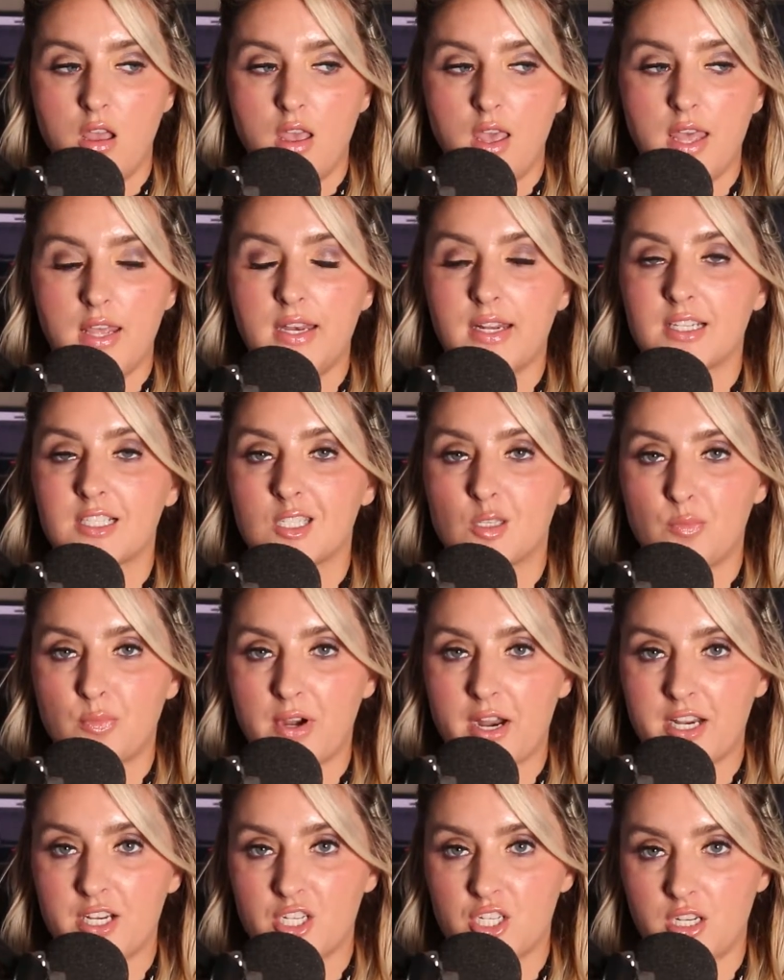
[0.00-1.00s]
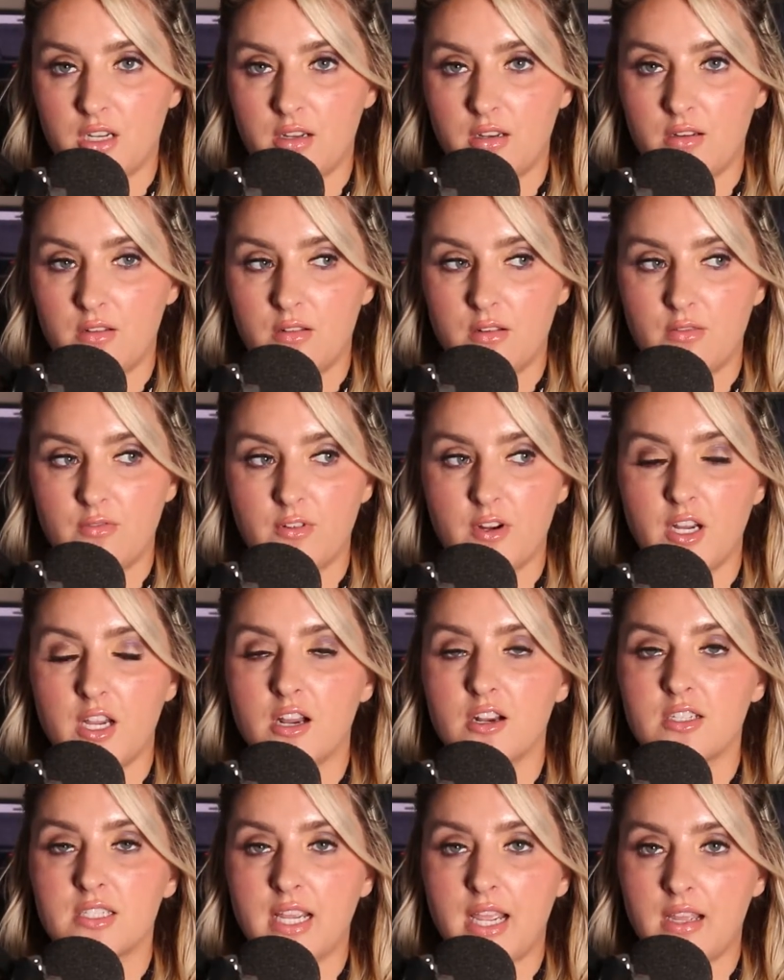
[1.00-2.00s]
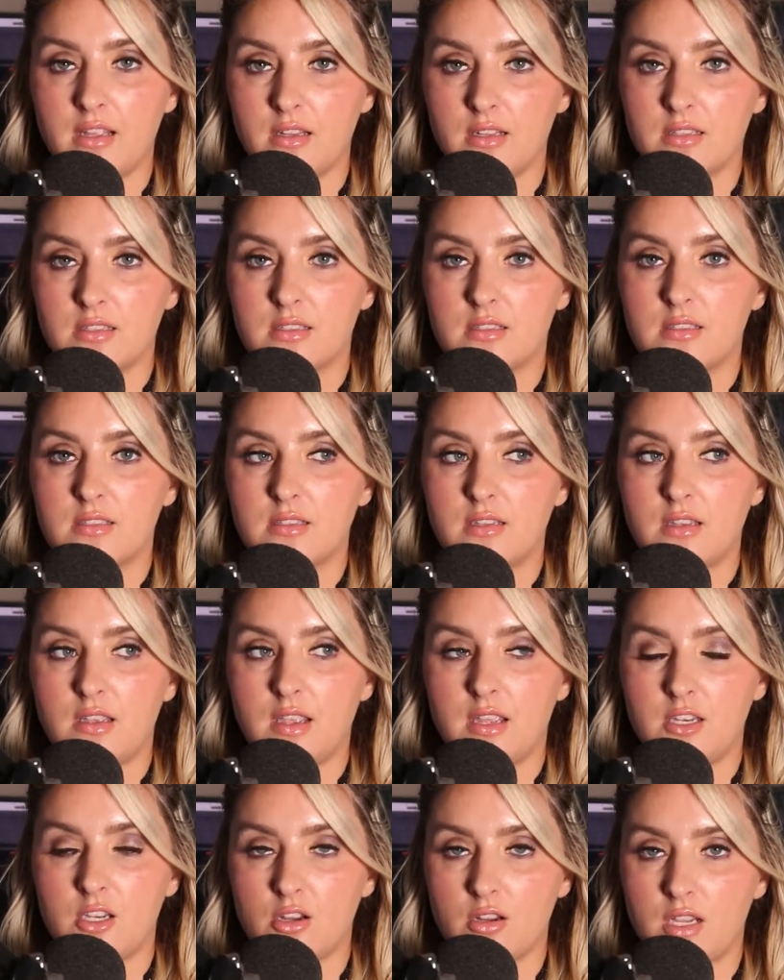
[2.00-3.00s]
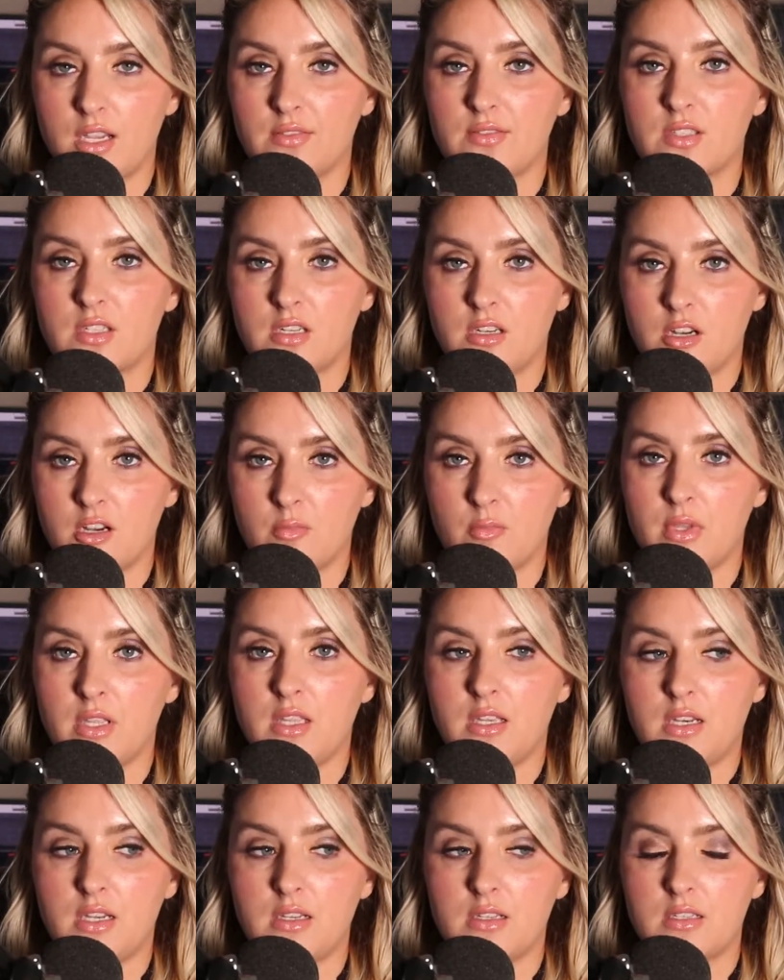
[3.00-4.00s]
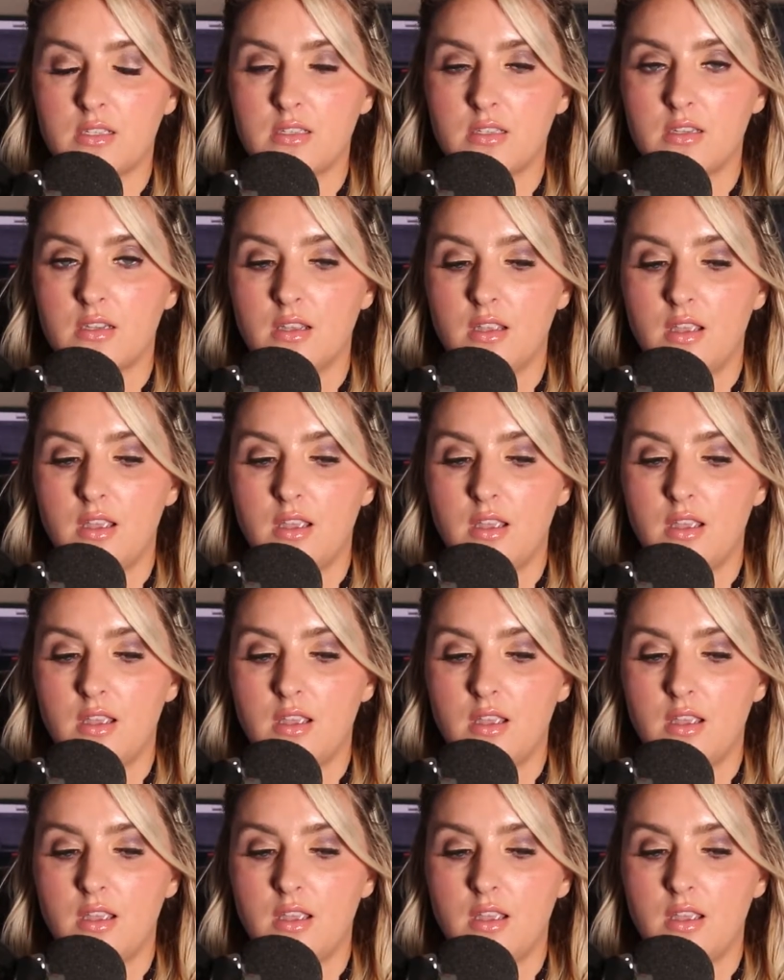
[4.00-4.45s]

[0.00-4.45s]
an expression for your talents and your gifts and your abilities.